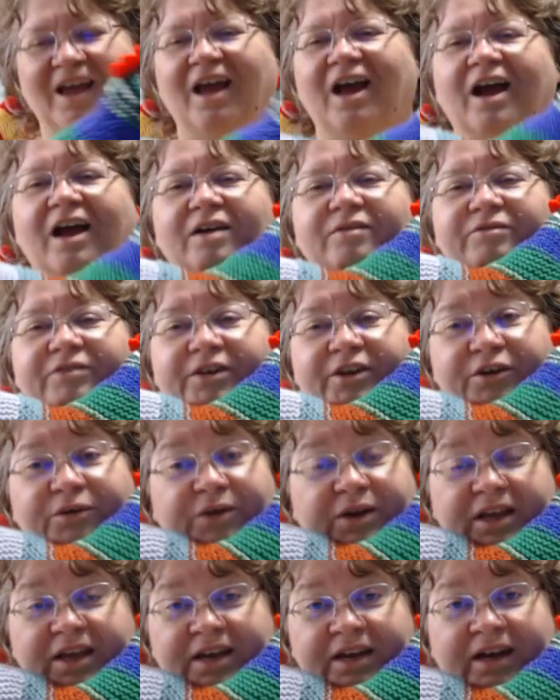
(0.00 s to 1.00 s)
I'm
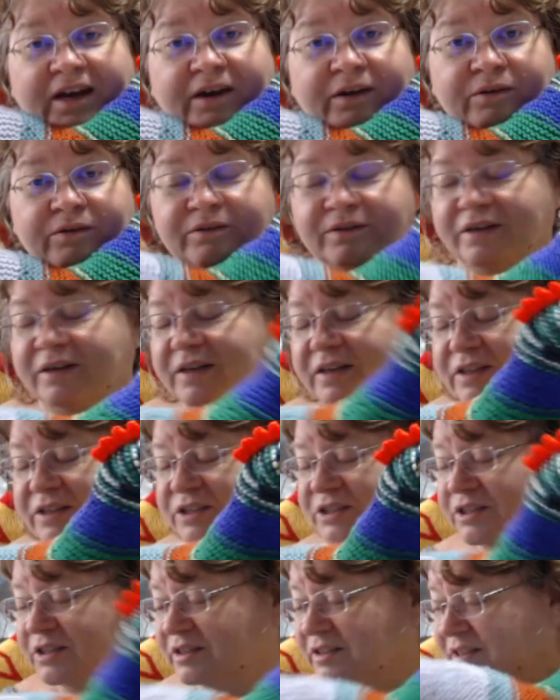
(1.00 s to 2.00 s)
figuring it out. it
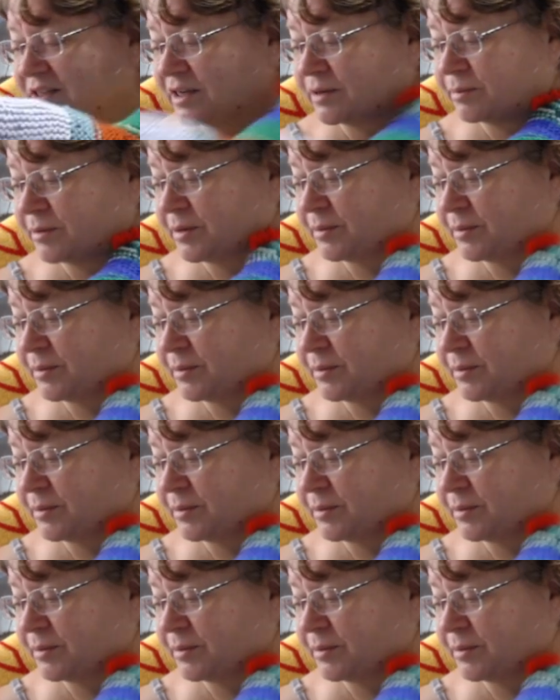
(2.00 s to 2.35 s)
shouldn't take me